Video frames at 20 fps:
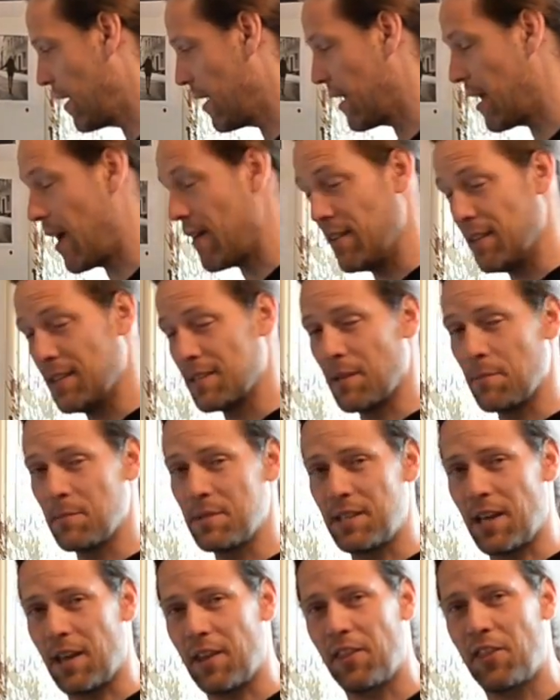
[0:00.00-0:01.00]
having some
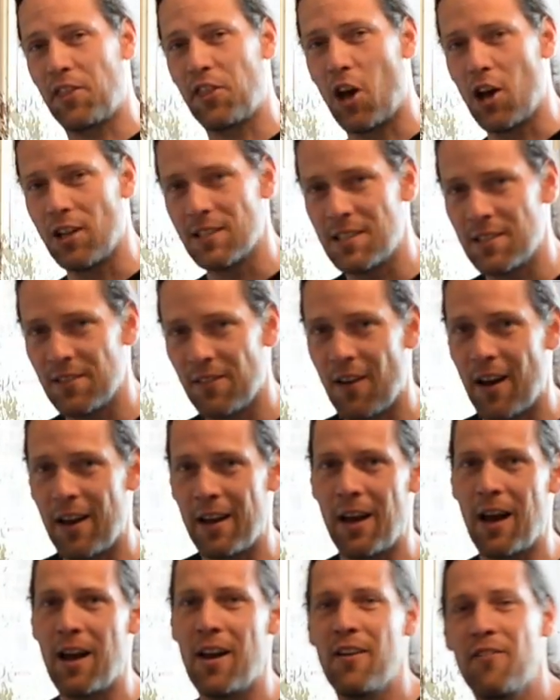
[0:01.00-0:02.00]
second thoughts if
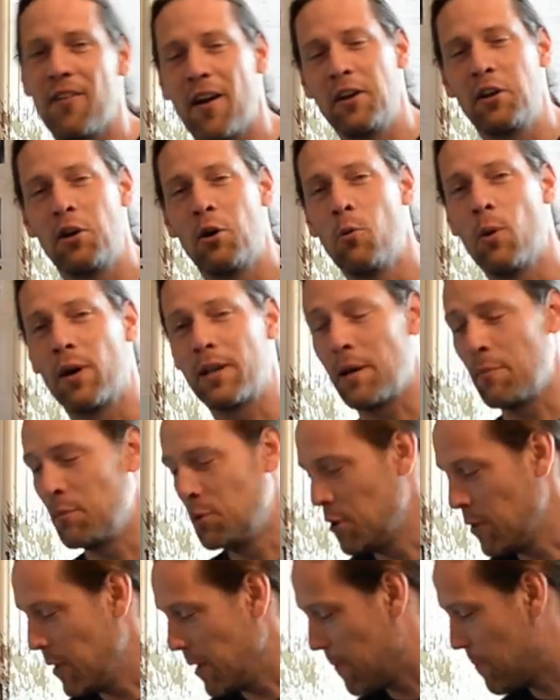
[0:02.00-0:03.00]
I if I know what I'm
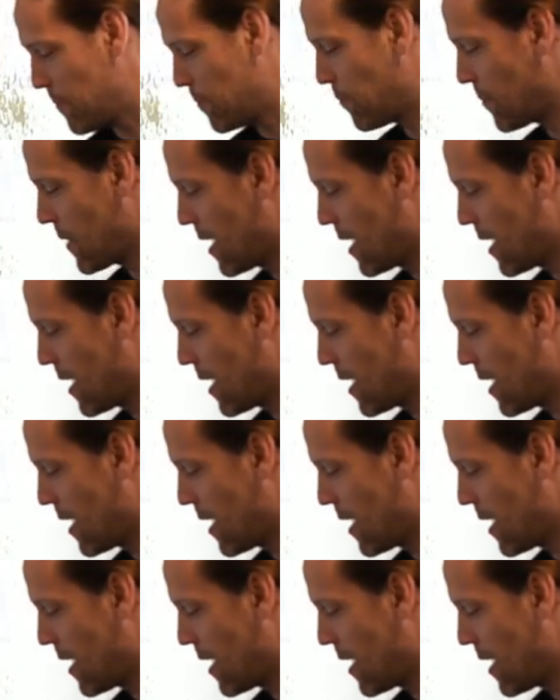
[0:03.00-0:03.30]
doing.